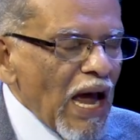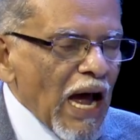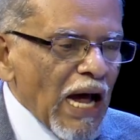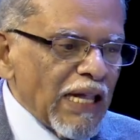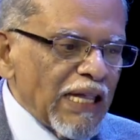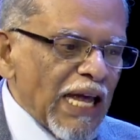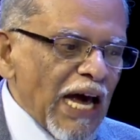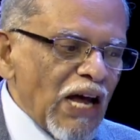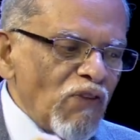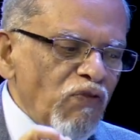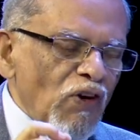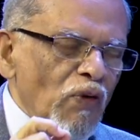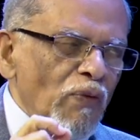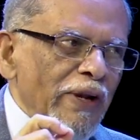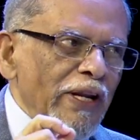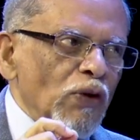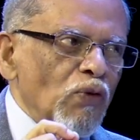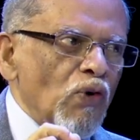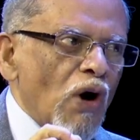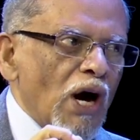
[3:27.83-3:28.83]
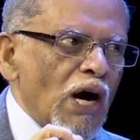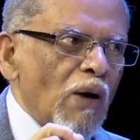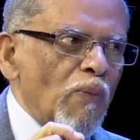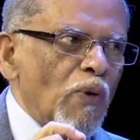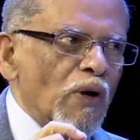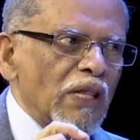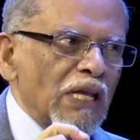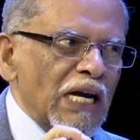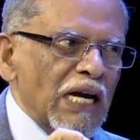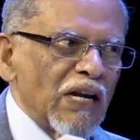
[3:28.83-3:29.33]
And therefore, when you talk
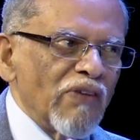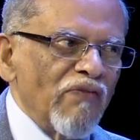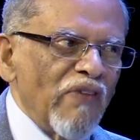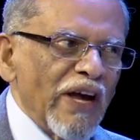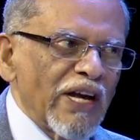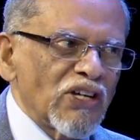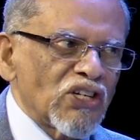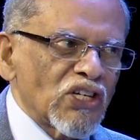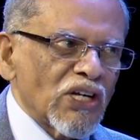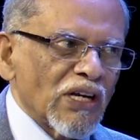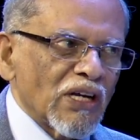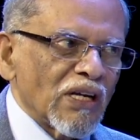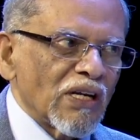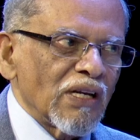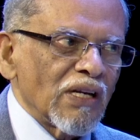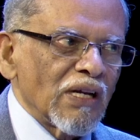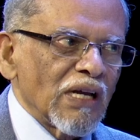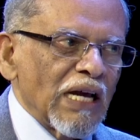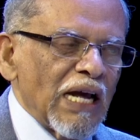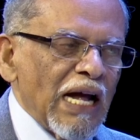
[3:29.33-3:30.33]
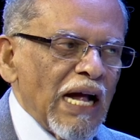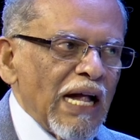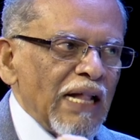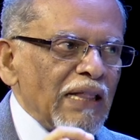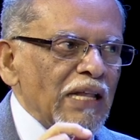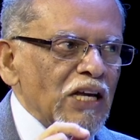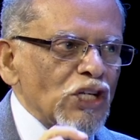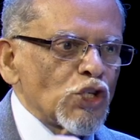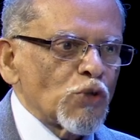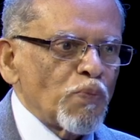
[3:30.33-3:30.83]
about the conviction,
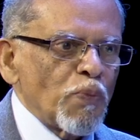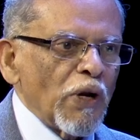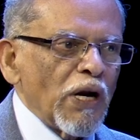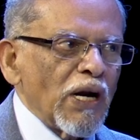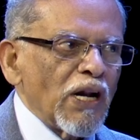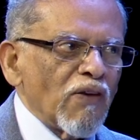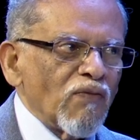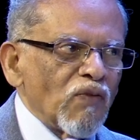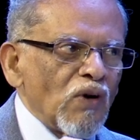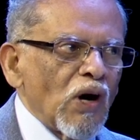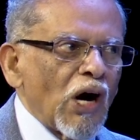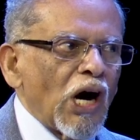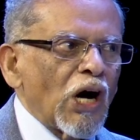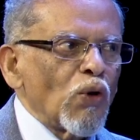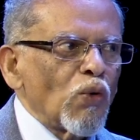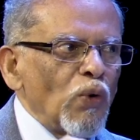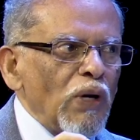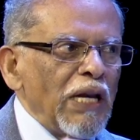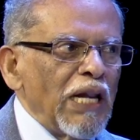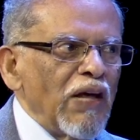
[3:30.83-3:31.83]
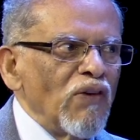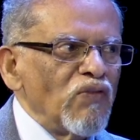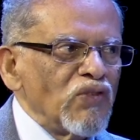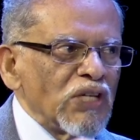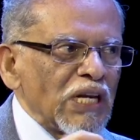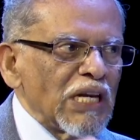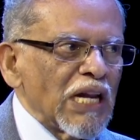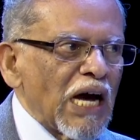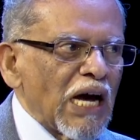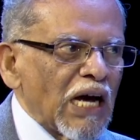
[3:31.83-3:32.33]
the Spirit of God who
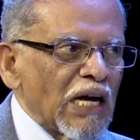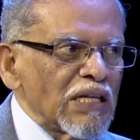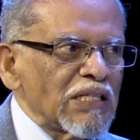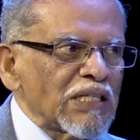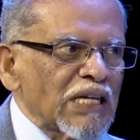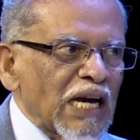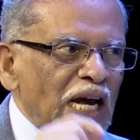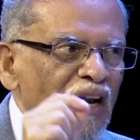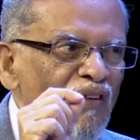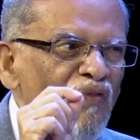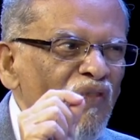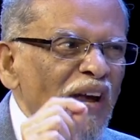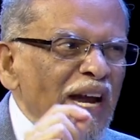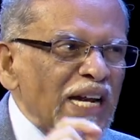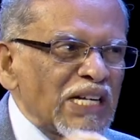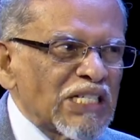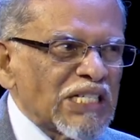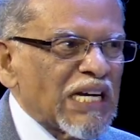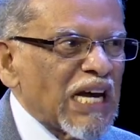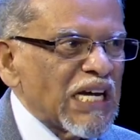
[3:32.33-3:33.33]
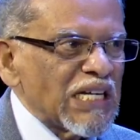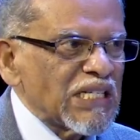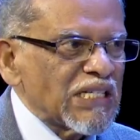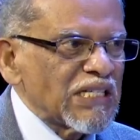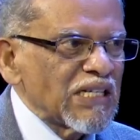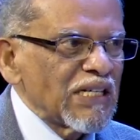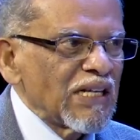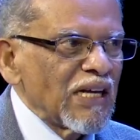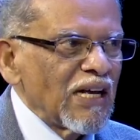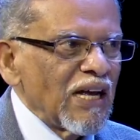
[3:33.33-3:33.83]
lives in us convicts
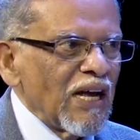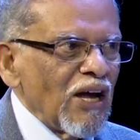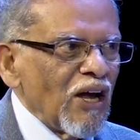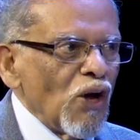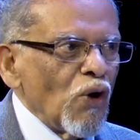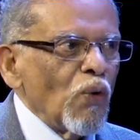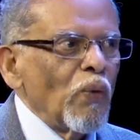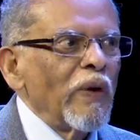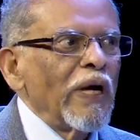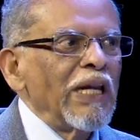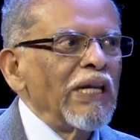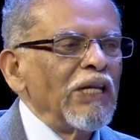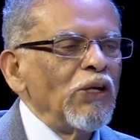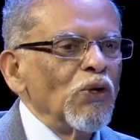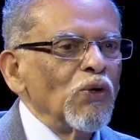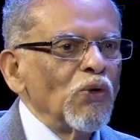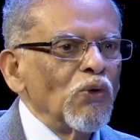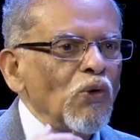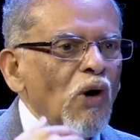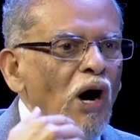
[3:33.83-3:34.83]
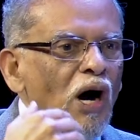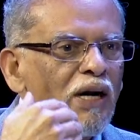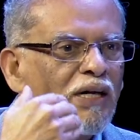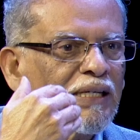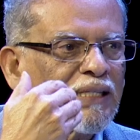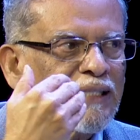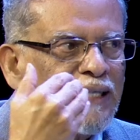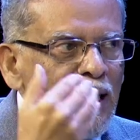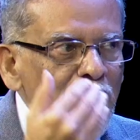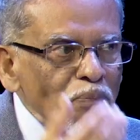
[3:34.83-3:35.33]
us when you are
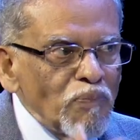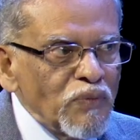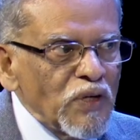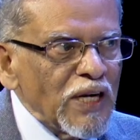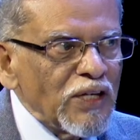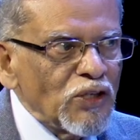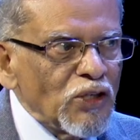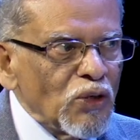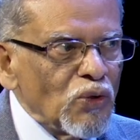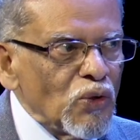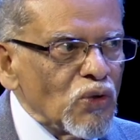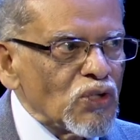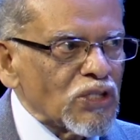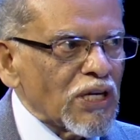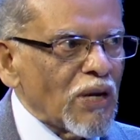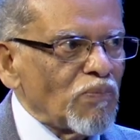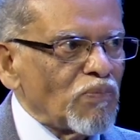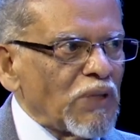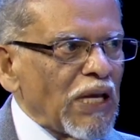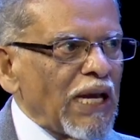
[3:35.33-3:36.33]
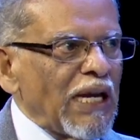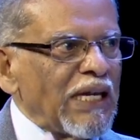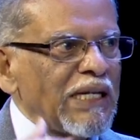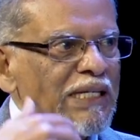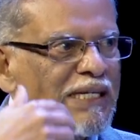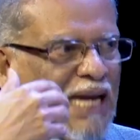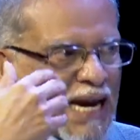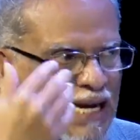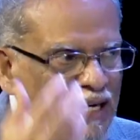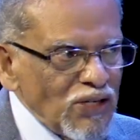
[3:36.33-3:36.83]
tempted to do something,
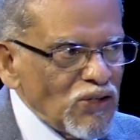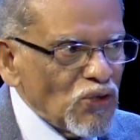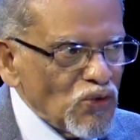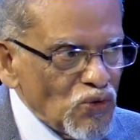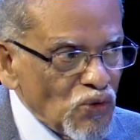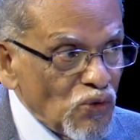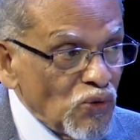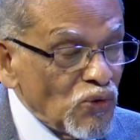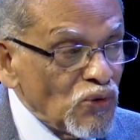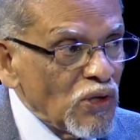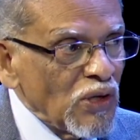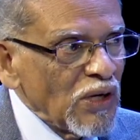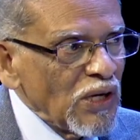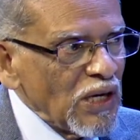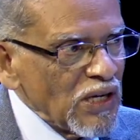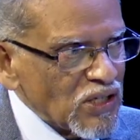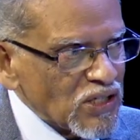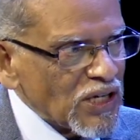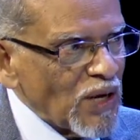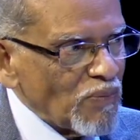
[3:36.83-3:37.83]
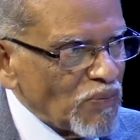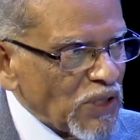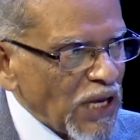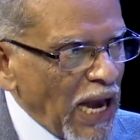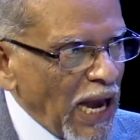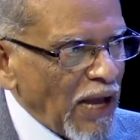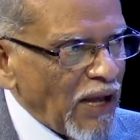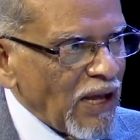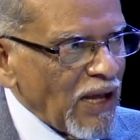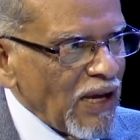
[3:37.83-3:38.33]
tend to do
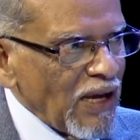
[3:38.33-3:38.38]
something